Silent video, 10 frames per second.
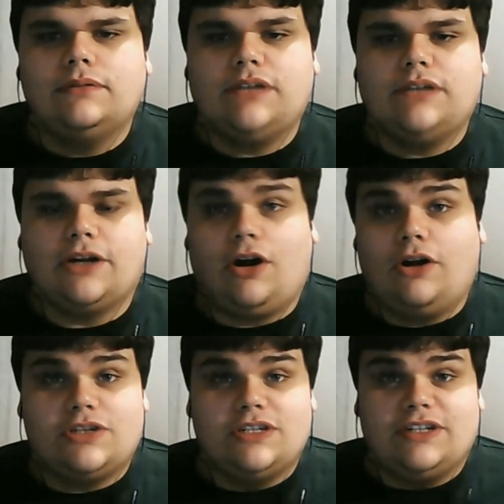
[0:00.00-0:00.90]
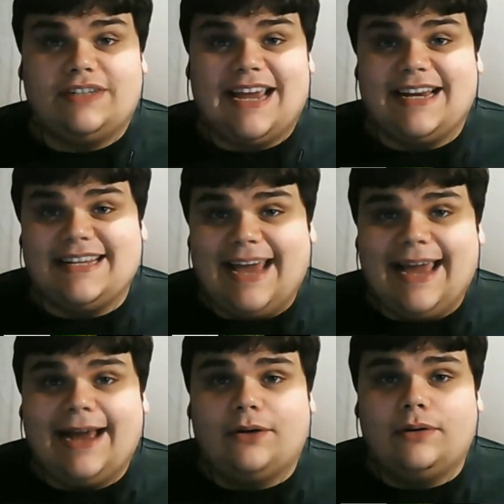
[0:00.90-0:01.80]
Tucker Carlson had taken it
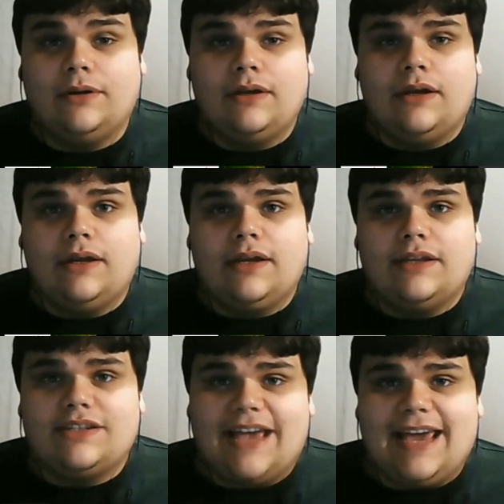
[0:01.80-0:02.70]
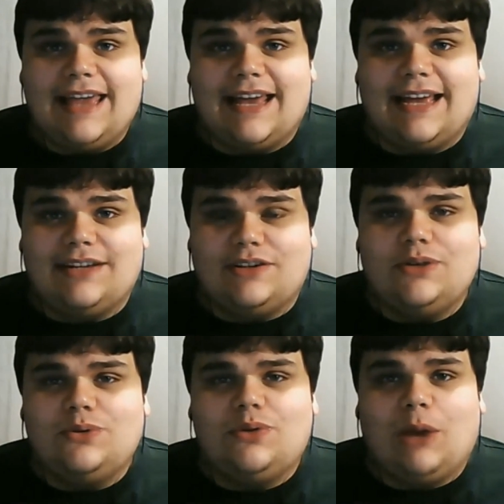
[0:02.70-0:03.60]
down, saying that,
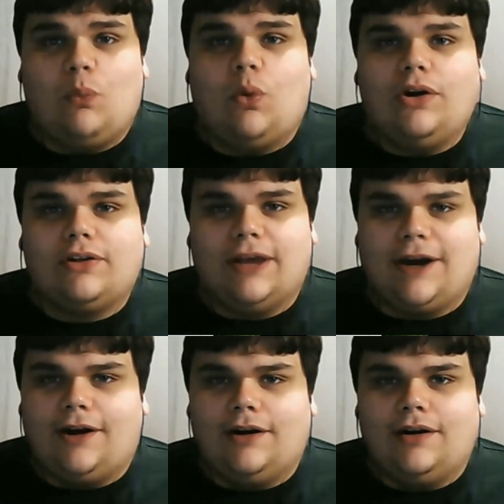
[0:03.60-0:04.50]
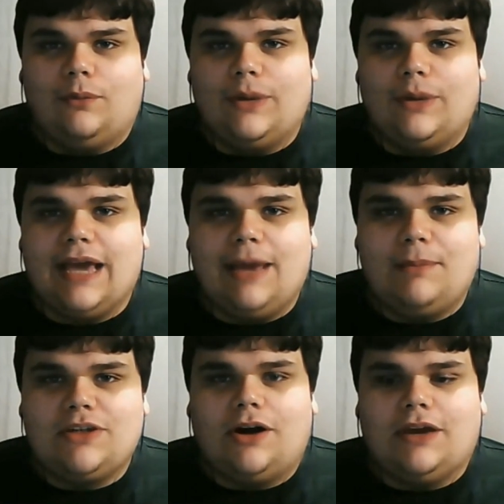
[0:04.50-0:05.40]
dude, I work there. We can't
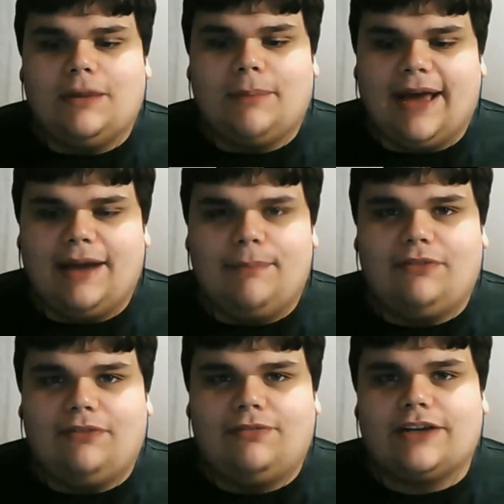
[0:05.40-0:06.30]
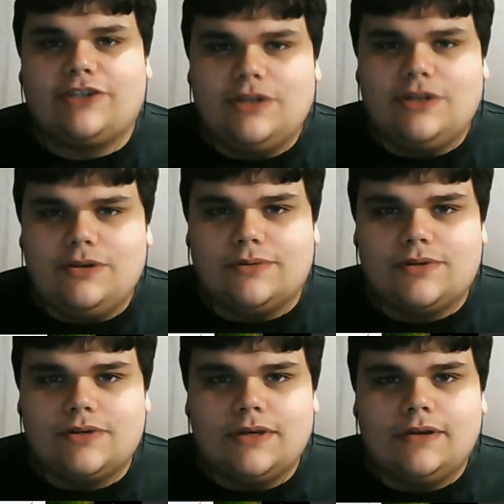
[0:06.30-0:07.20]
be talking bad about Fox
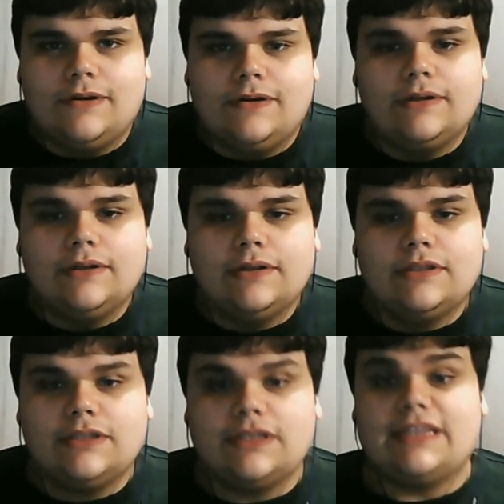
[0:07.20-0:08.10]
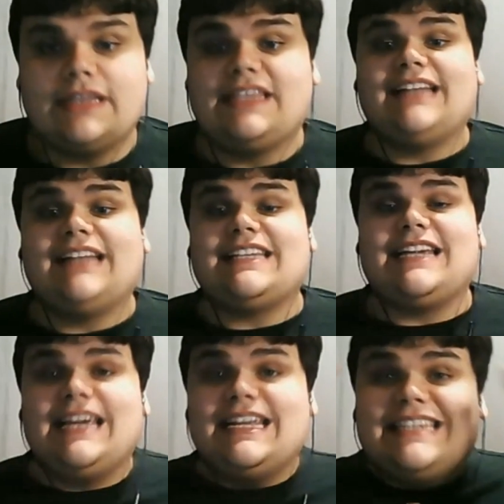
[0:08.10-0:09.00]
News.
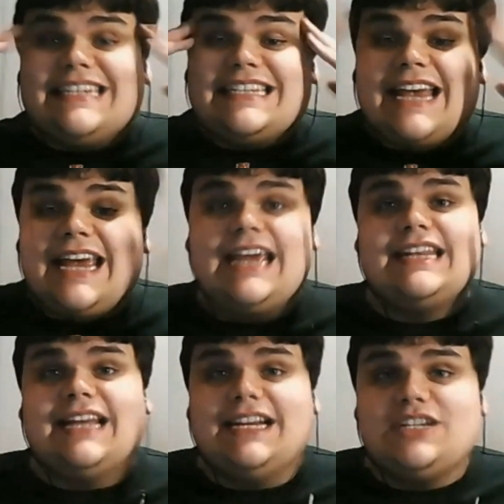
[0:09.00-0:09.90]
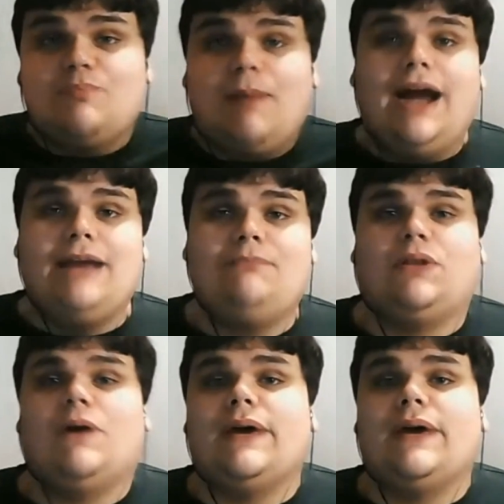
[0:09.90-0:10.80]
That's insane. That is
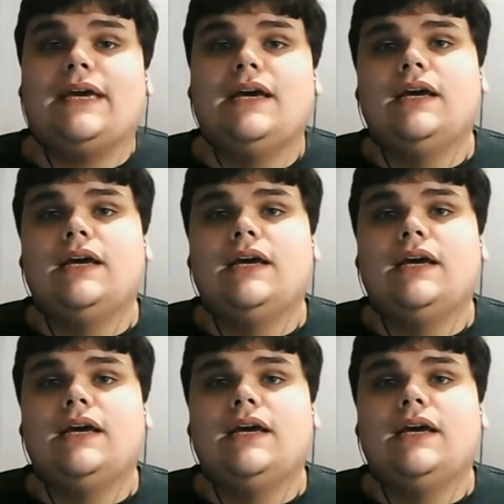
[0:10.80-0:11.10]
mind-blowing